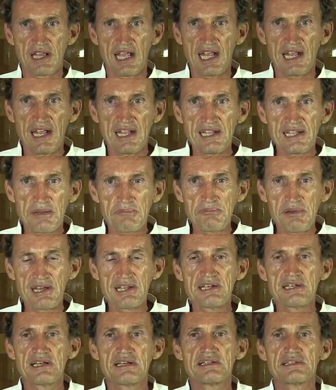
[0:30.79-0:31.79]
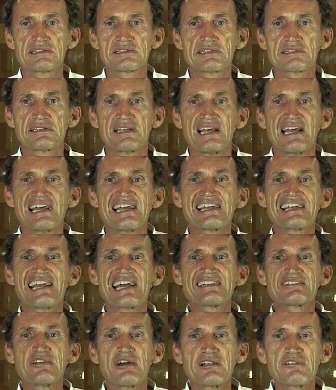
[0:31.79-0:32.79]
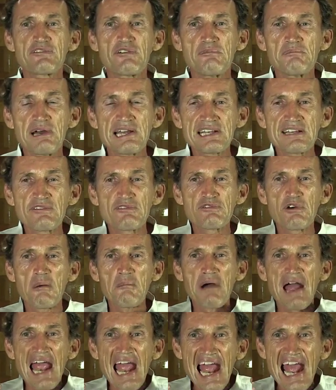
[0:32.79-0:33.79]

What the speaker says: Independence. Get your information from